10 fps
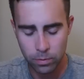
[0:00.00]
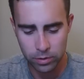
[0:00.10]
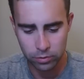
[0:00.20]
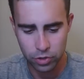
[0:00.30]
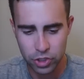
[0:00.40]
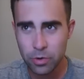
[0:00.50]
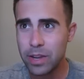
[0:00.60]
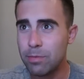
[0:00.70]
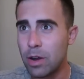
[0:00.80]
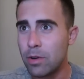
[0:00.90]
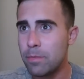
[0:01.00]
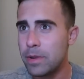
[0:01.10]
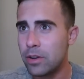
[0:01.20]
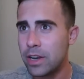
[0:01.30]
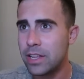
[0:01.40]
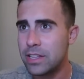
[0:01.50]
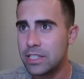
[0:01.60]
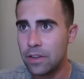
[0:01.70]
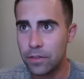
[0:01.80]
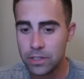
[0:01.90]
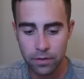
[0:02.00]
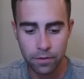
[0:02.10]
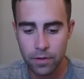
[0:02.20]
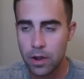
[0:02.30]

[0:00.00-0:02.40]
Will Joakim Noah be on any of these defensive?